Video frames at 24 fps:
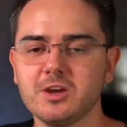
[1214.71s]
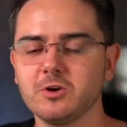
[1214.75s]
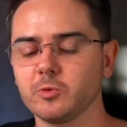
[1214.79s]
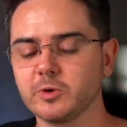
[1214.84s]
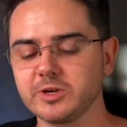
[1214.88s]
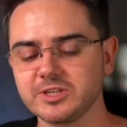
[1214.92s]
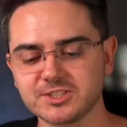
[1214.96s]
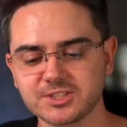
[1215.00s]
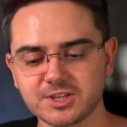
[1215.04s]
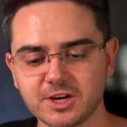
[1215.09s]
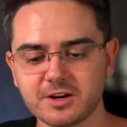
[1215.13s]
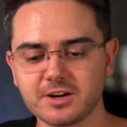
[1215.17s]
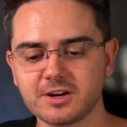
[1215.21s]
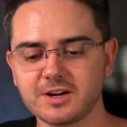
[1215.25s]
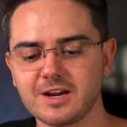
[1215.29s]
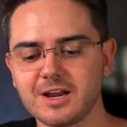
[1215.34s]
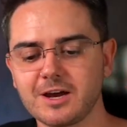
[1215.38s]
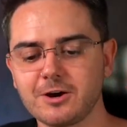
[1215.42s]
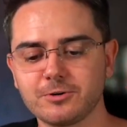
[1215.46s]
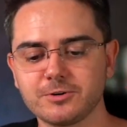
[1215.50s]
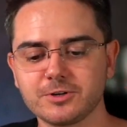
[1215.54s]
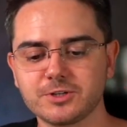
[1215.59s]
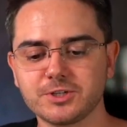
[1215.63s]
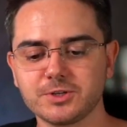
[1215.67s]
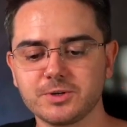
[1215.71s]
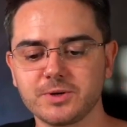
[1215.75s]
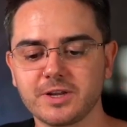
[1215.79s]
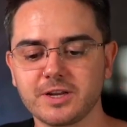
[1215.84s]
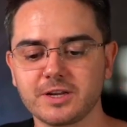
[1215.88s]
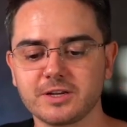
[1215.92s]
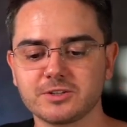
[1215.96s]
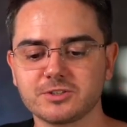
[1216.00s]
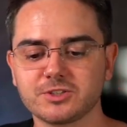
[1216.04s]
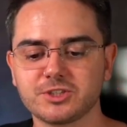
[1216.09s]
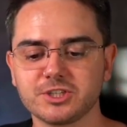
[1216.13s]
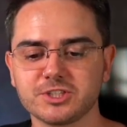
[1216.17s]
We started out
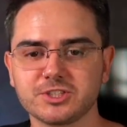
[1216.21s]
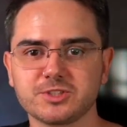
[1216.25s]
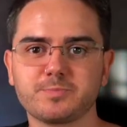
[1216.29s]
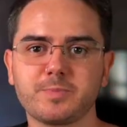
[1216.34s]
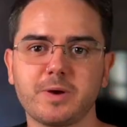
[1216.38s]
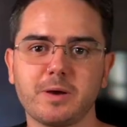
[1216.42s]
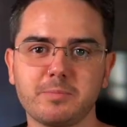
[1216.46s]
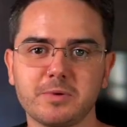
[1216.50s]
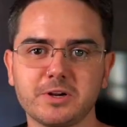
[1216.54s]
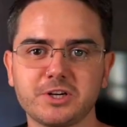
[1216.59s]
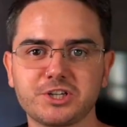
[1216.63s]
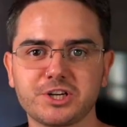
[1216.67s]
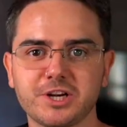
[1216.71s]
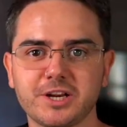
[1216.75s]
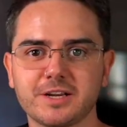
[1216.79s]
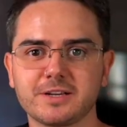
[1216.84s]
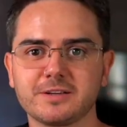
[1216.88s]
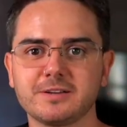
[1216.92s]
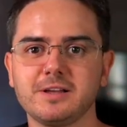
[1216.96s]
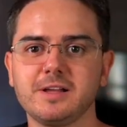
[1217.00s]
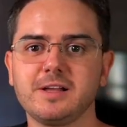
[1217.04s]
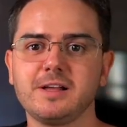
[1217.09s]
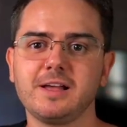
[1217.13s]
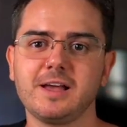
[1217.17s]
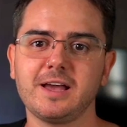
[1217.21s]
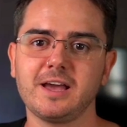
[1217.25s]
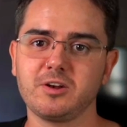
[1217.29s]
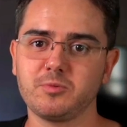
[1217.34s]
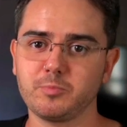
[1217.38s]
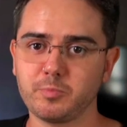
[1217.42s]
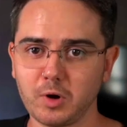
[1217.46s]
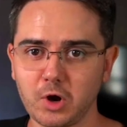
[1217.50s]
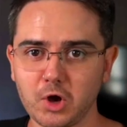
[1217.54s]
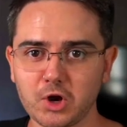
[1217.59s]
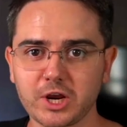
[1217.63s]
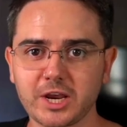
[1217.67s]
doing just publishing
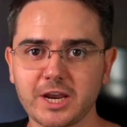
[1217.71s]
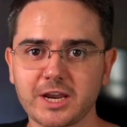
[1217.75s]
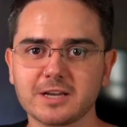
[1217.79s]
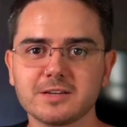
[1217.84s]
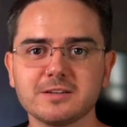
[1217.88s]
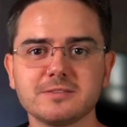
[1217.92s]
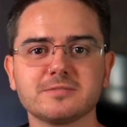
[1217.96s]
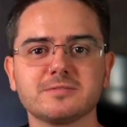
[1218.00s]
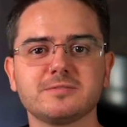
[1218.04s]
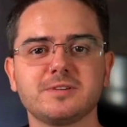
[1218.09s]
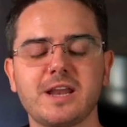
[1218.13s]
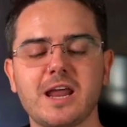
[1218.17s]
and blogging.